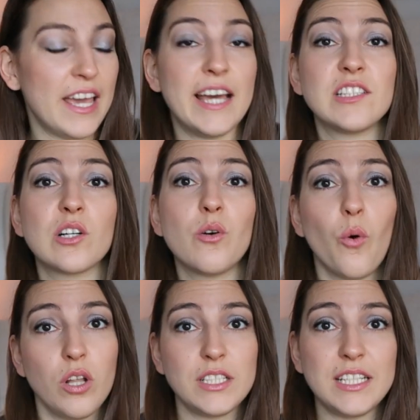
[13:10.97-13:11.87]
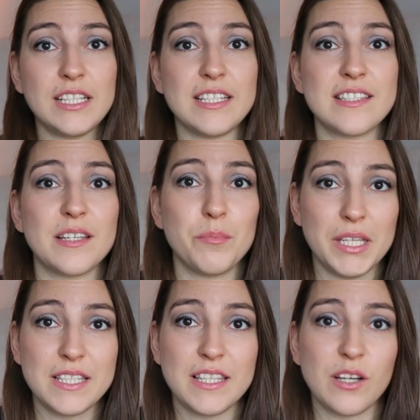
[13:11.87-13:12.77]
and the quality is
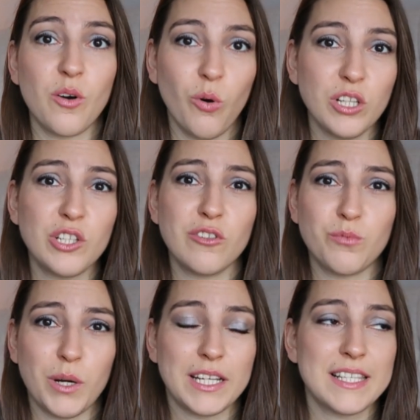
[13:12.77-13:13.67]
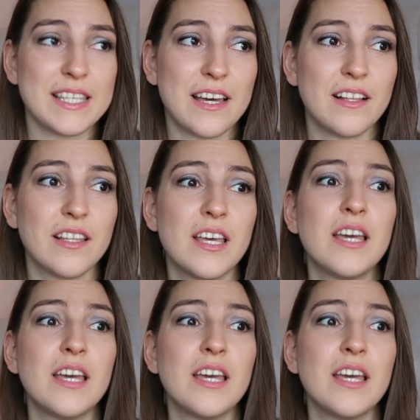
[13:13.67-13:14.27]
amazing. Quality of YSL